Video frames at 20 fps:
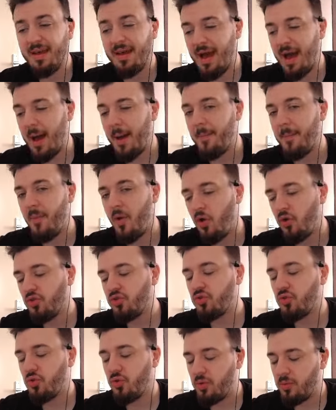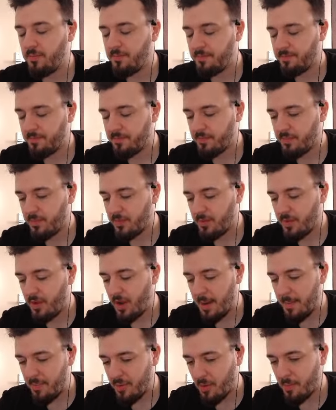I'm also
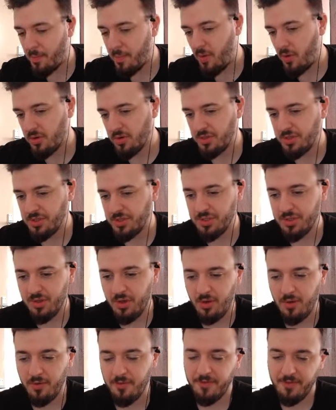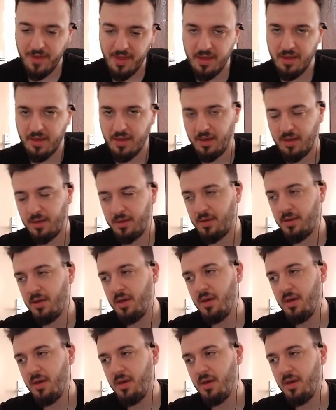a proponent of thinking